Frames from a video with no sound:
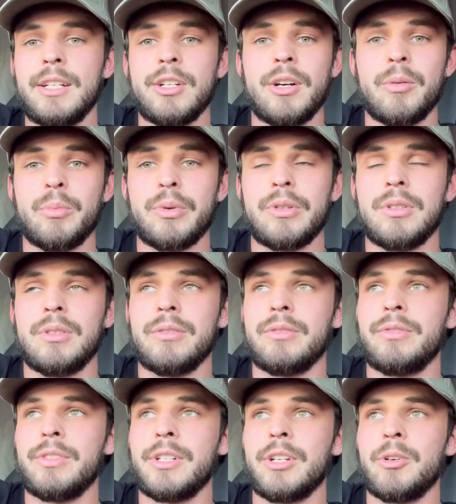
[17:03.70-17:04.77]
number of
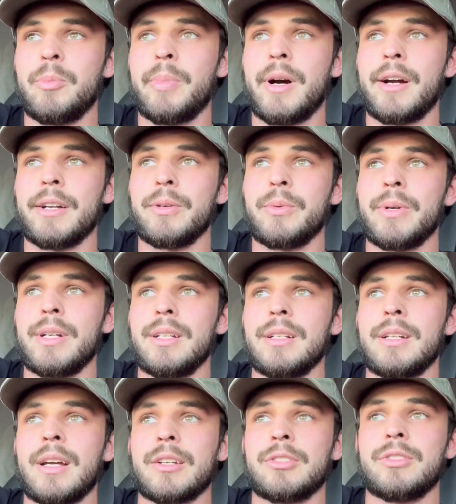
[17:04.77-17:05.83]
body weight
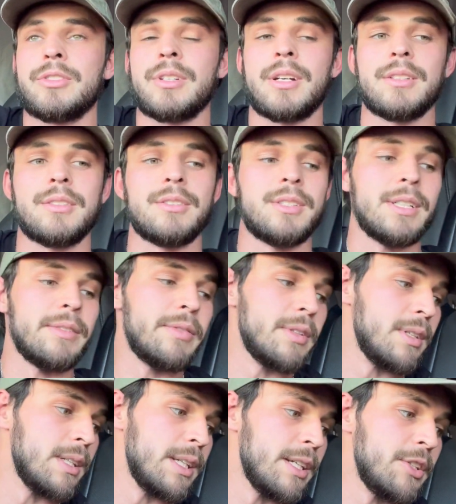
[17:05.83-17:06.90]
exercises
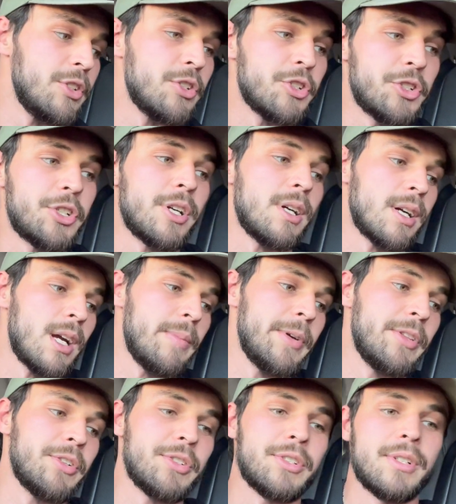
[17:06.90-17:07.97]
even in your truck. I
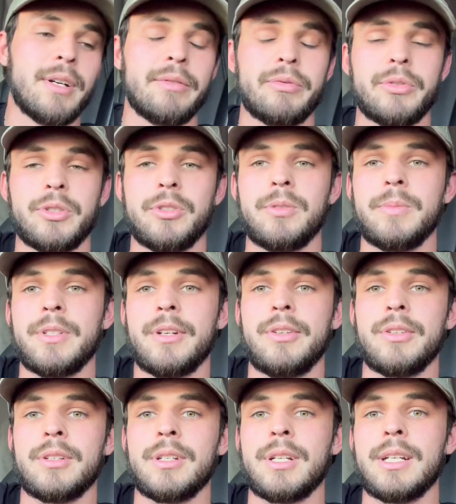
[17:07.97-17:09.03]
mean, there's enough room.
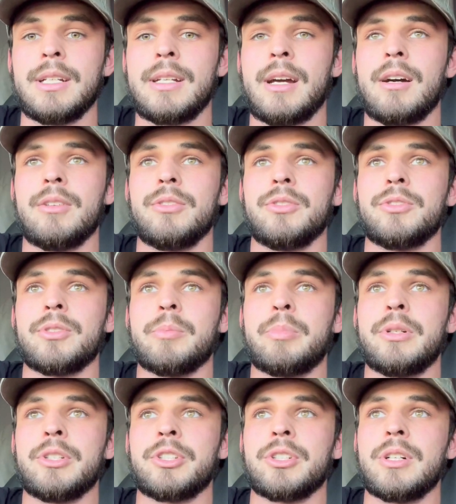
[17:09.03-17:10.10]
You could get down and do some
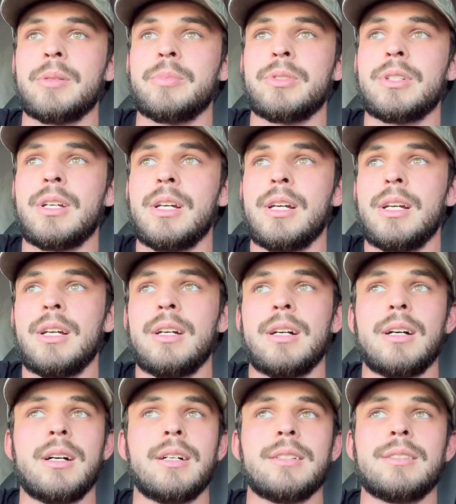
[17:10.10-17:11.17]
push-ups,
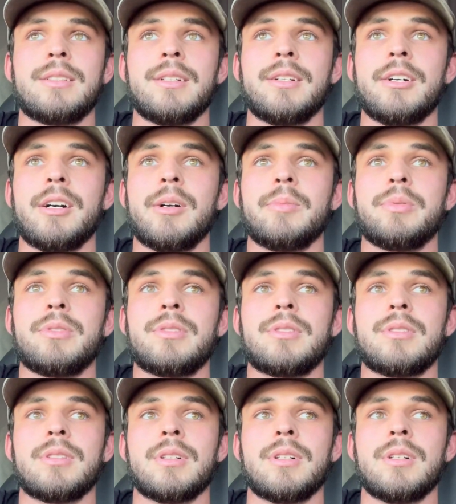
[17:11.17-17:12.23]

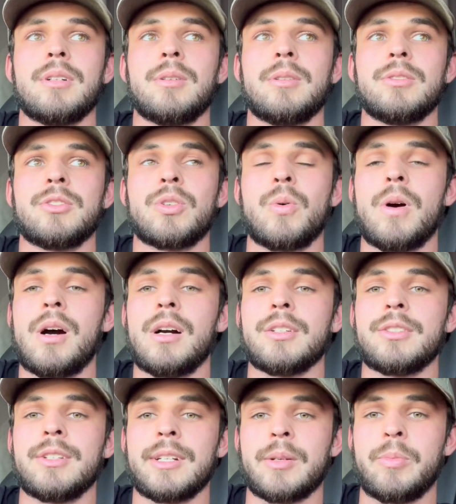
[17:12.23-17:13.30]
sit-ups,
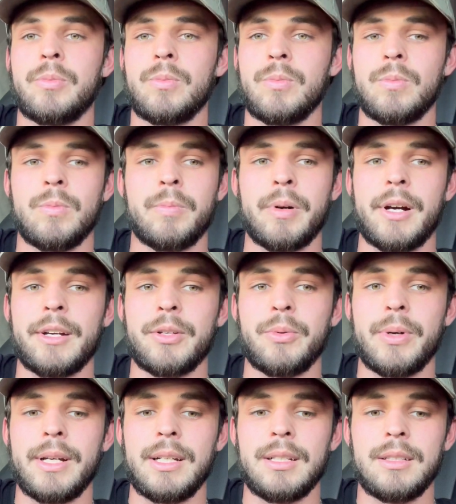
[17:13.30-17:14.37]
squats, like body
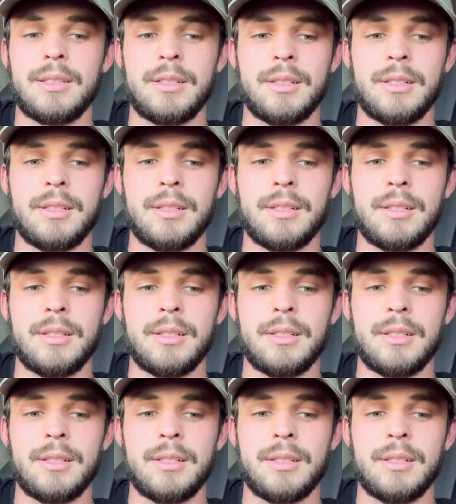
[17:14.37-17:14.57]
weight,